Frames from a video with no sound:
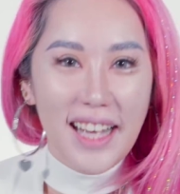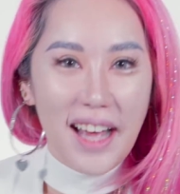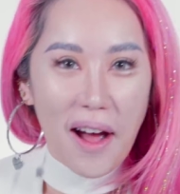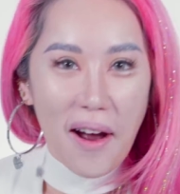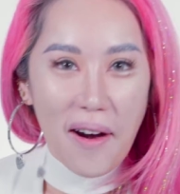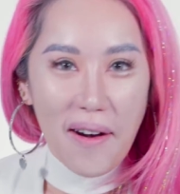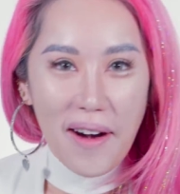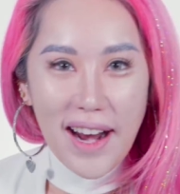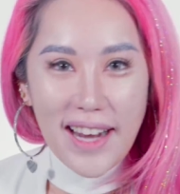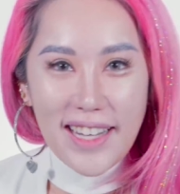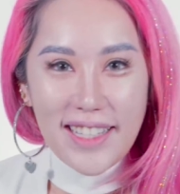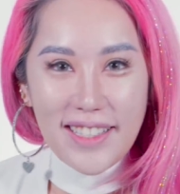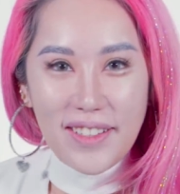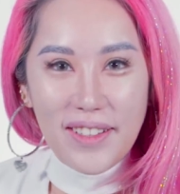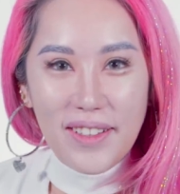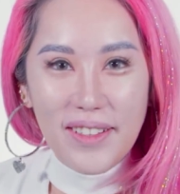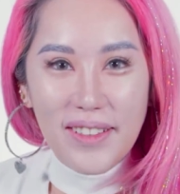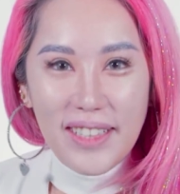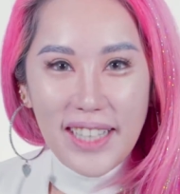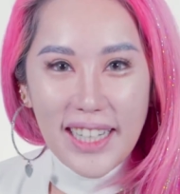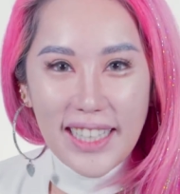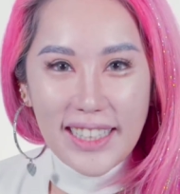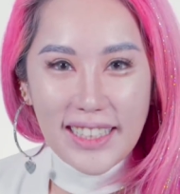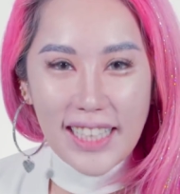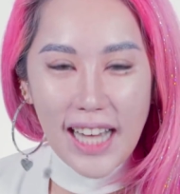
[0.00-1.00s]
Alright, so
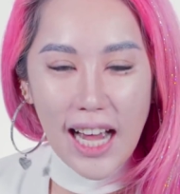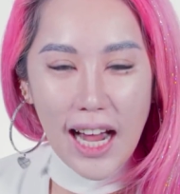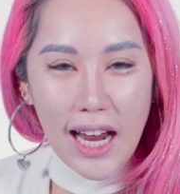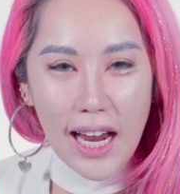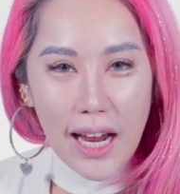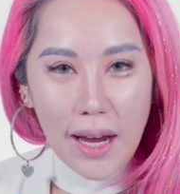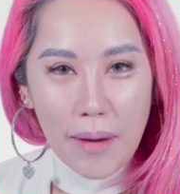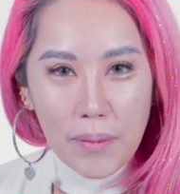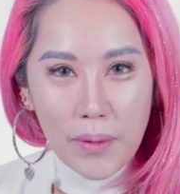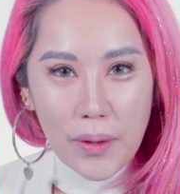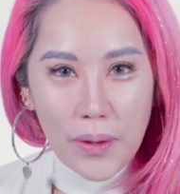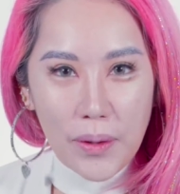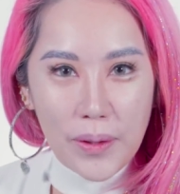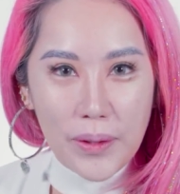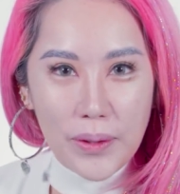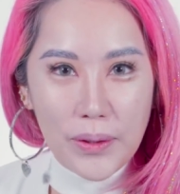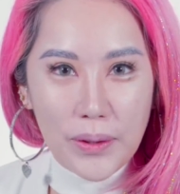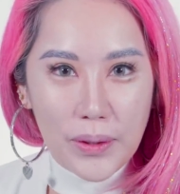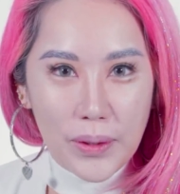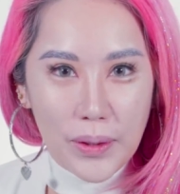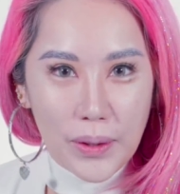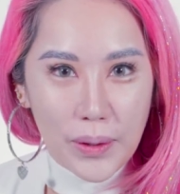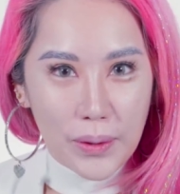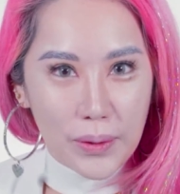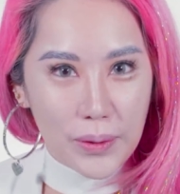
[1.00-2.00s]
next I am going to
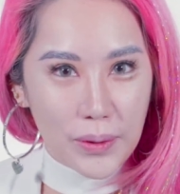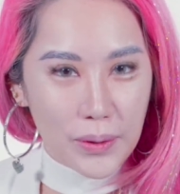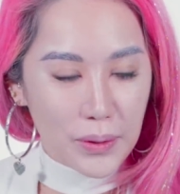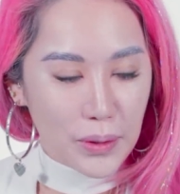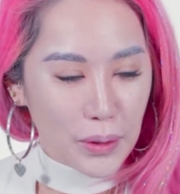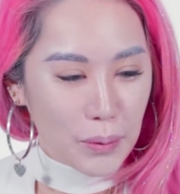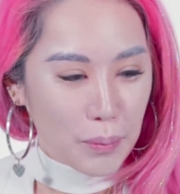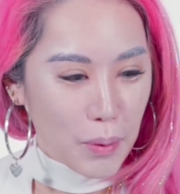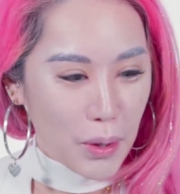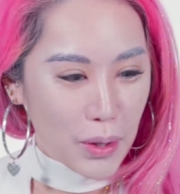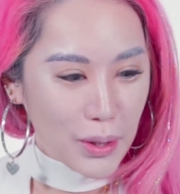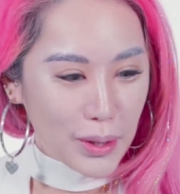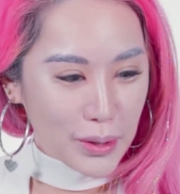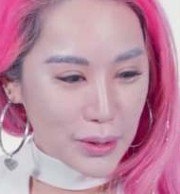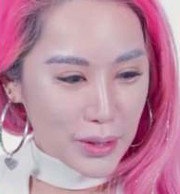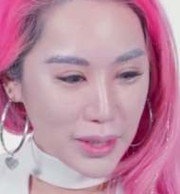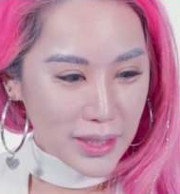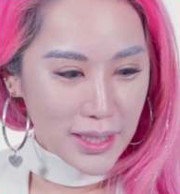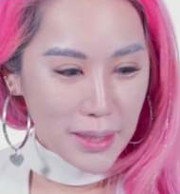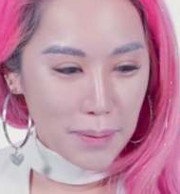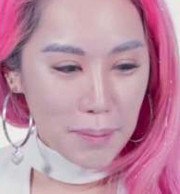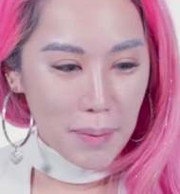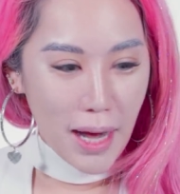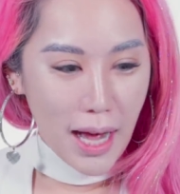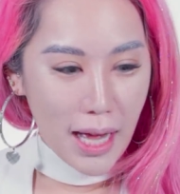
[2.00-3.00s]
go to the more
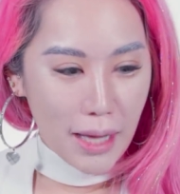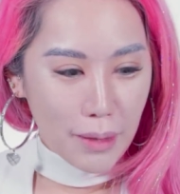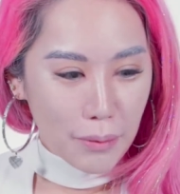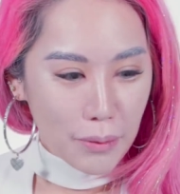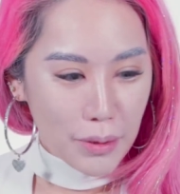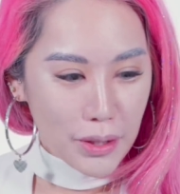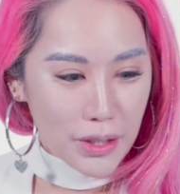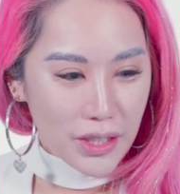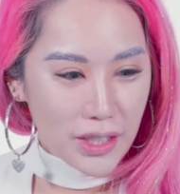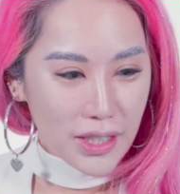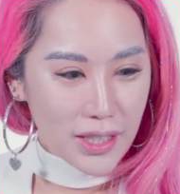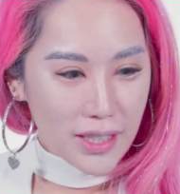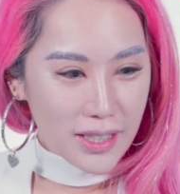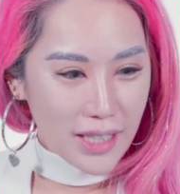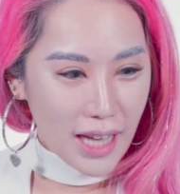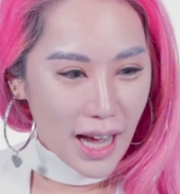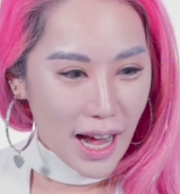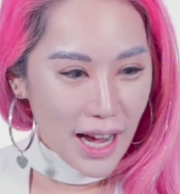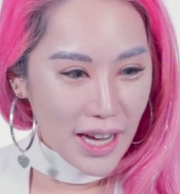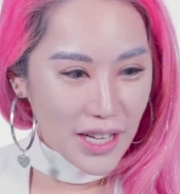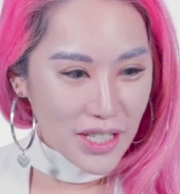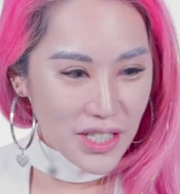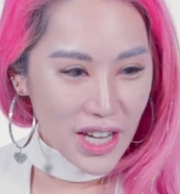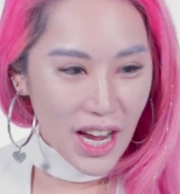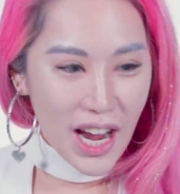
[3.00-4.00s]
interesting part, which is
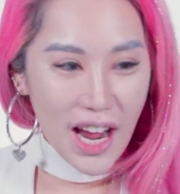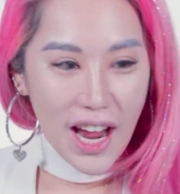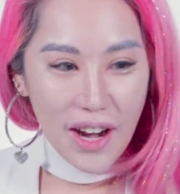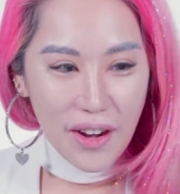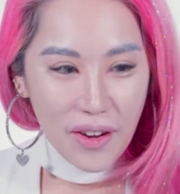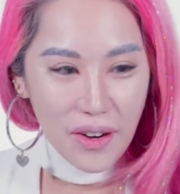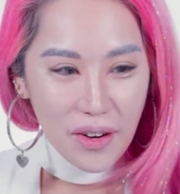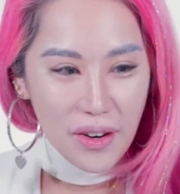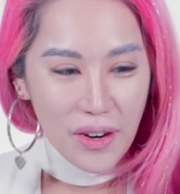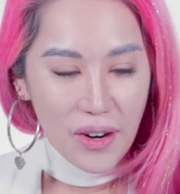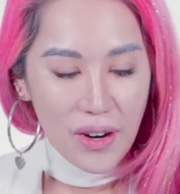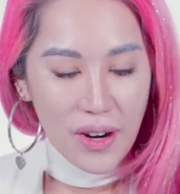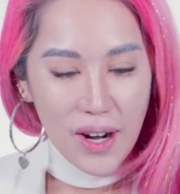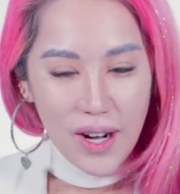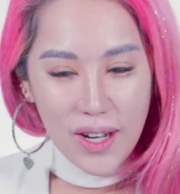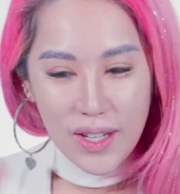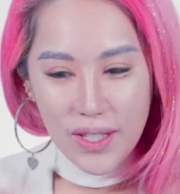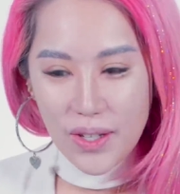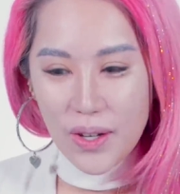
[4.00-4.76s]
eyeshadow.